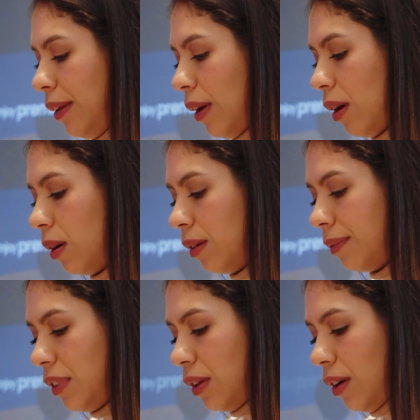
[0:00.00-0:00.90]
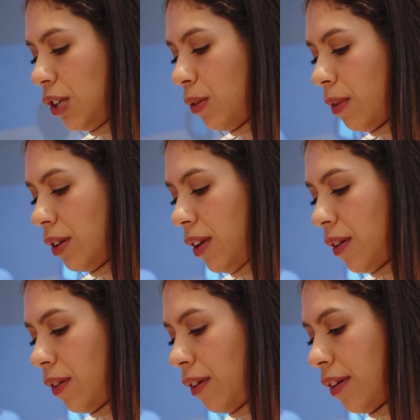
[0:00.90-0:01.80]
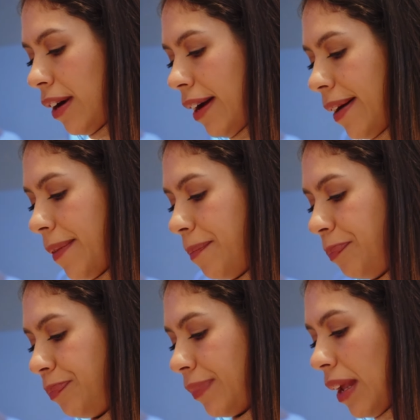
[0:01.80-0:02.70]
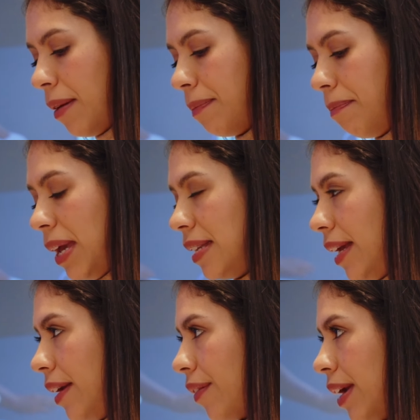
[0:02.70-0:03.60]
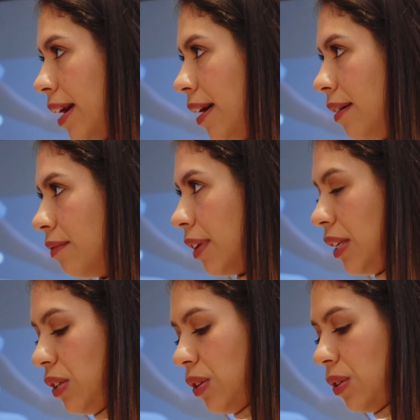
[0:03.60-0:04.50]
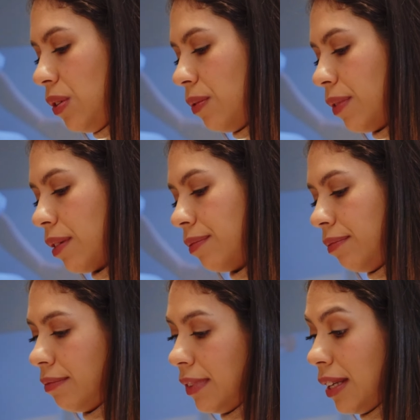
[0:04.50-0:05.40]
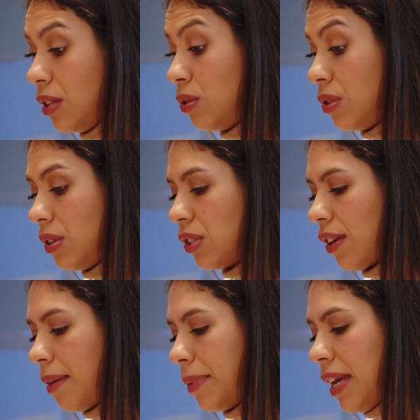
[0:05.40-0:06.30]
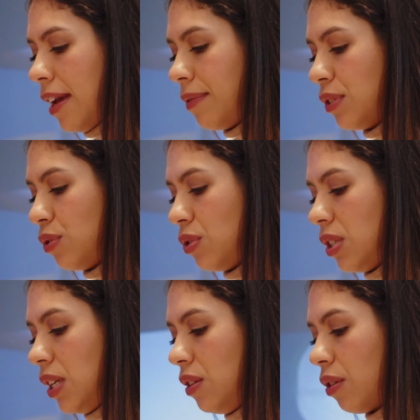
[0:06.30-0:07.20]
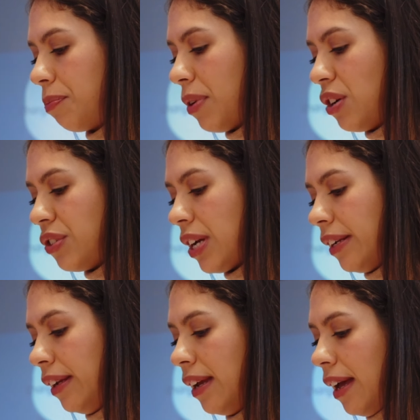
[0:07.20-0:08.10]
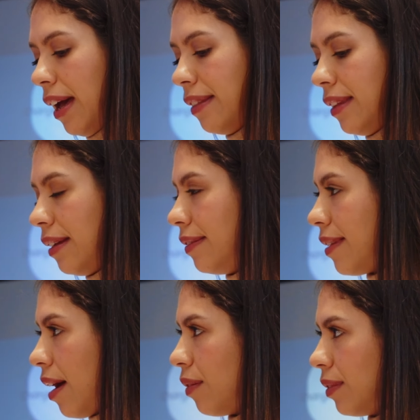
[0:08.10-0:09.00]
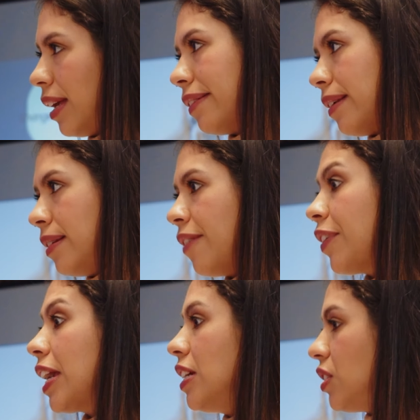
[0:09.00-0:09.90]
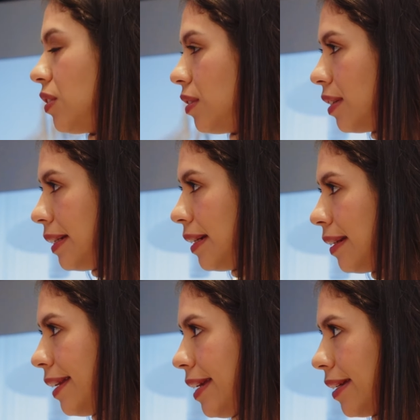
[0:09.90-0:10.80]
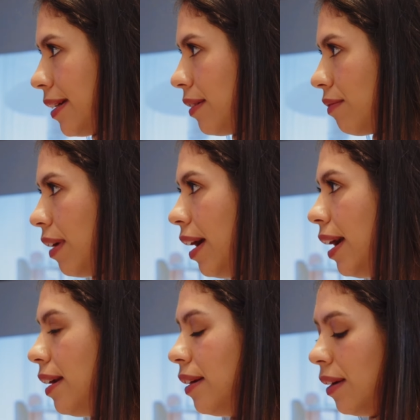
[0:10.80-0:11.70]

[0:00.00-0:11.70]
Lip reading: And you want your main area when the user is going to be able to see your project, and then down like the navigation link, right?